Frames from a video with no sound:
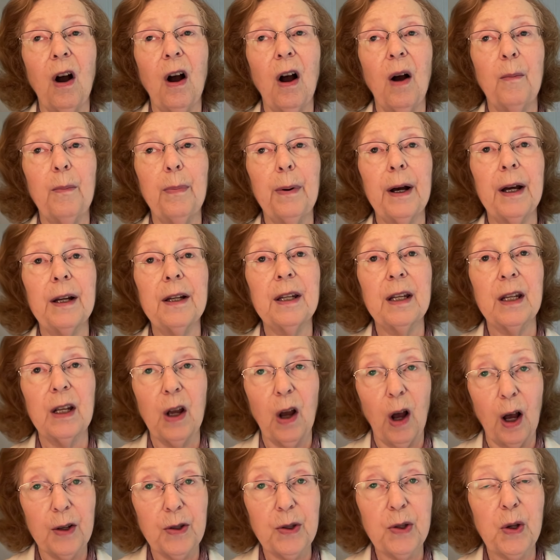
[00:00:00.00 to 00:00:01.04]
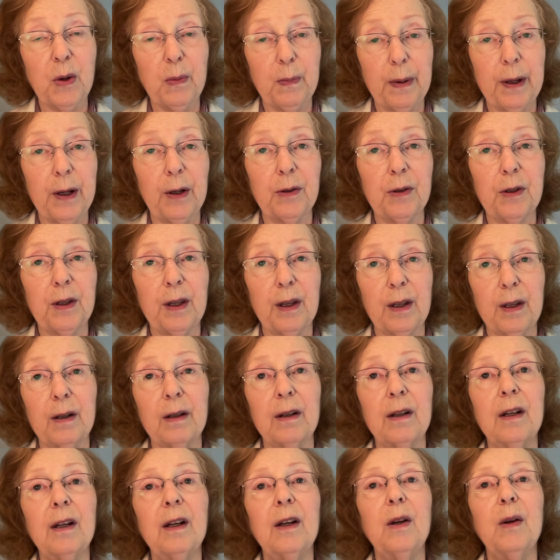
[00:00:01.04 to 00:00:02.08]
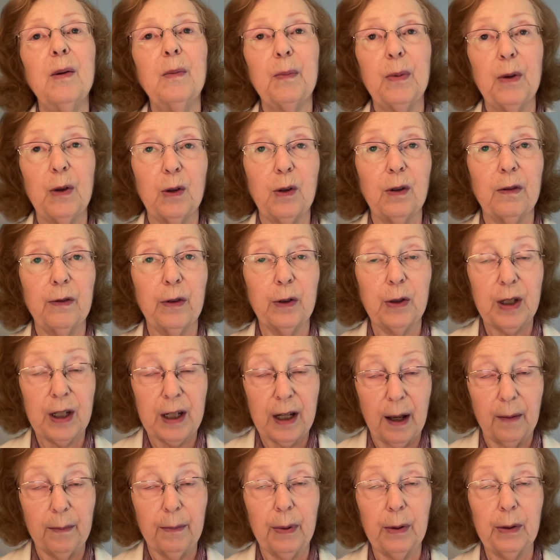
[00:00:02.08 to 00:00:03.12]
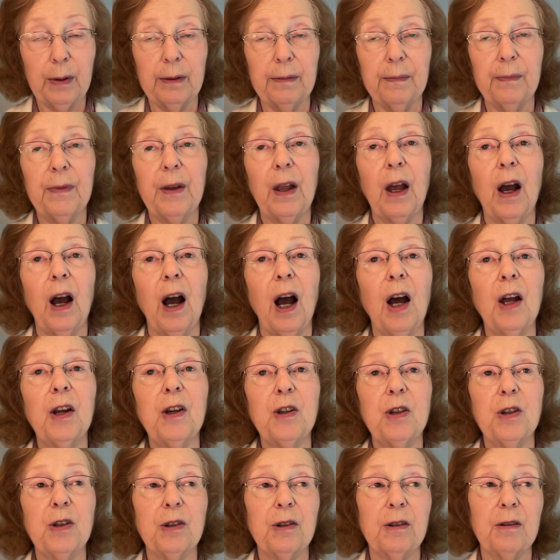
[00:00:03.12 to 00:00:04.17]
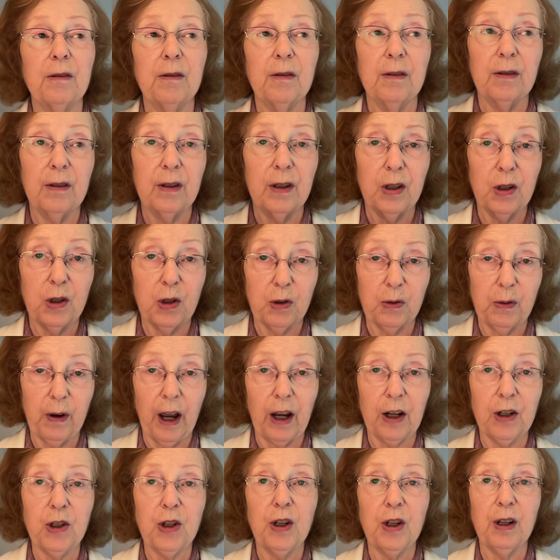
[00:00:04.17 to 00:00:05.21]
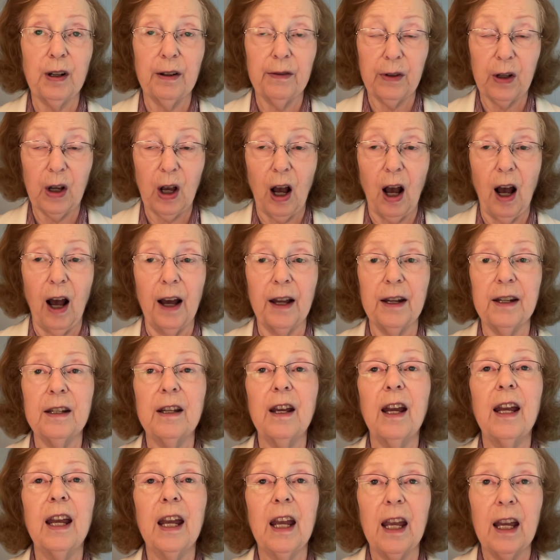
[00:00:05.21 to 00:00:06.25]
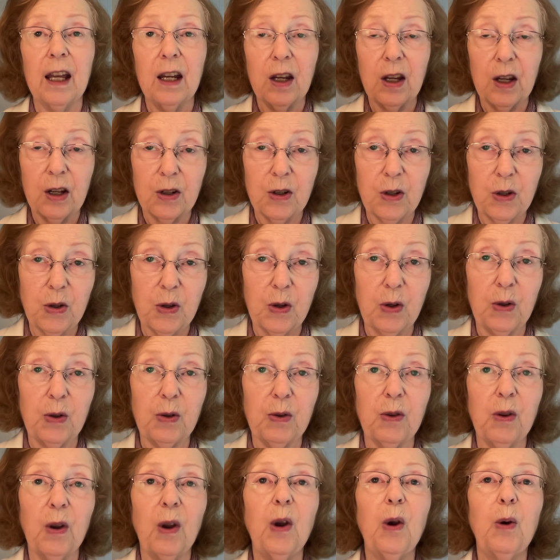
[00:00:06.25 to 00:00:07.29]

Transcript: but he also built the beautiful temple under the direction of God in his youth,